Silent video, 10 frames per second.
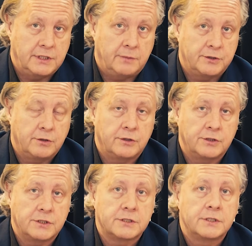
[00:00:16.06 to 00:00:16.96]
and
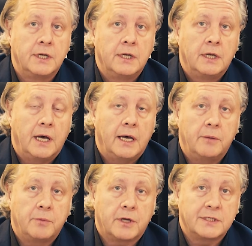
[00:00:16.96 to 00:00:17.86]
dermatologists
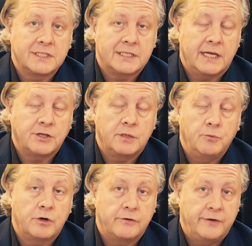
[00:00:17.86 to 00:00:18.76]
uh, because it's actually
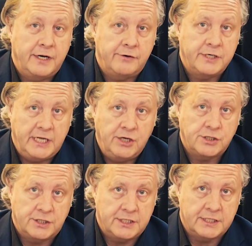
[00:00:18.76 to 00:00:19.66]
more of an
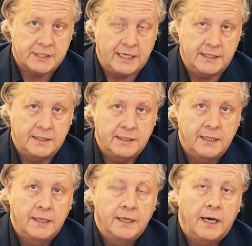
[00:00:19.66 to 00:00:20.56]
irritation to the skin.
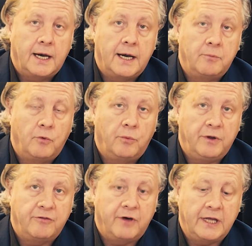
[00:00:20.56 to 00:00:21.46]
Um, what
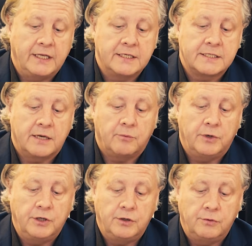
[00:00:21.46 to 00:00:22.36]
we find is that
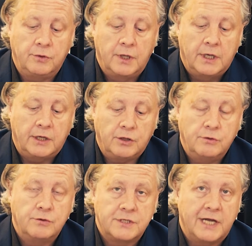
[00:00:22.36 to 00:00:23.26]
when you
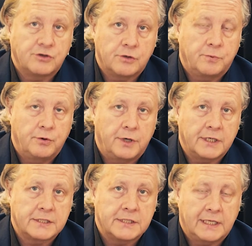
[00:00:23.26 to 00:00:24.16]
use natural
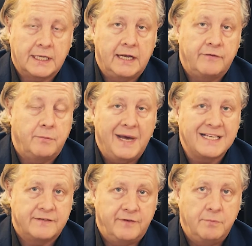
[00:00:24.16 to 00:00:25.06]
products, it can have a
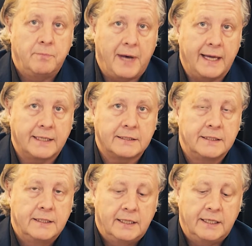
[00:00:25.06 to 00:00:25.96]
massive
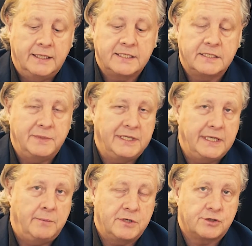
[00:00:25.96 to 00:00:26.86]
impact. And this has been
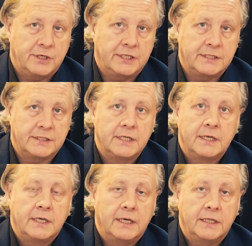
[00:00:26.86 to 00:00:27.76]
demonstrated
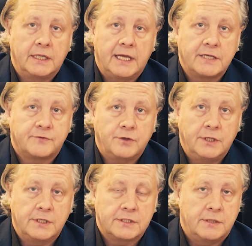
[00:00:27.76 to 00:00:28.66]
in the last few
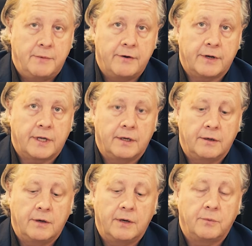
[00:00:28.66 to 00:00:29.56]
years in
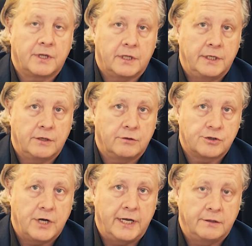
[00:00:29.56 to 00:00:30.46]
America uh, with clinical
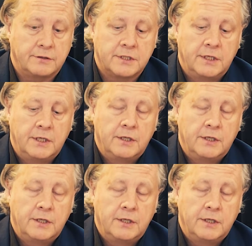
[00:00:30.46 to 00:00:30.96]
trials.